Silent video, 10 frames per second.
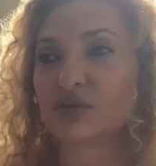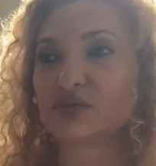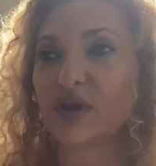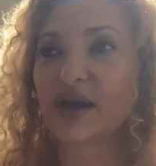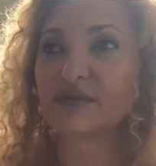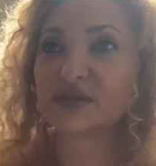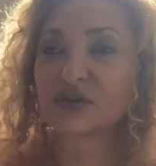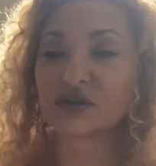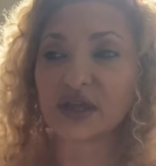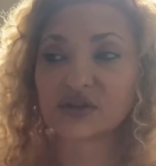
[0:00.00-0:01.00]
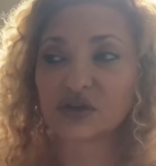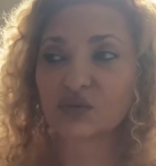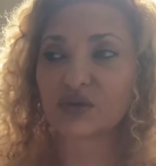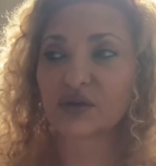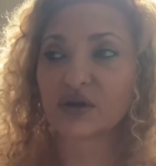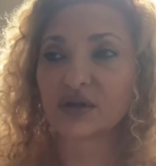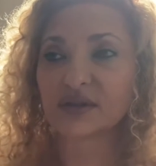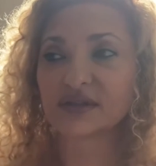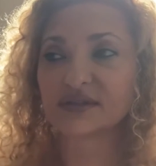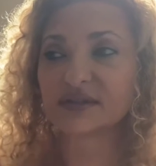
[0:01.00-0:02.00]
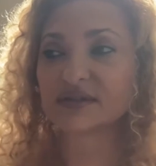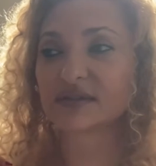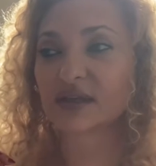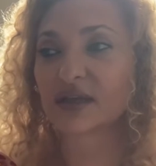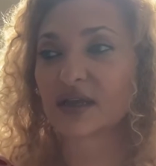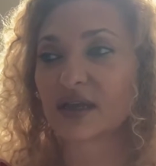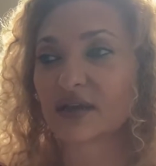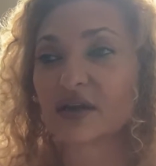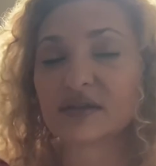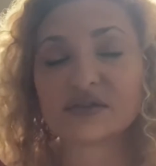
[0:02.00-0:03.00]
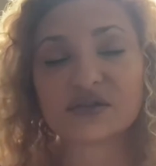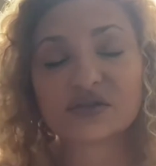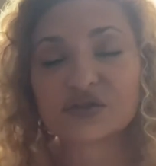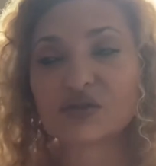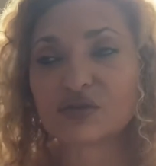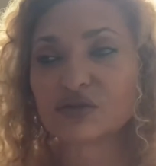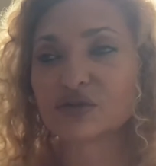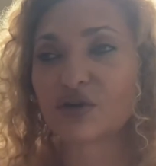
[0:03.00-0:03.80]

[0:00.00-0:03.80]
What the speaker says: To have this connection with God. God is the source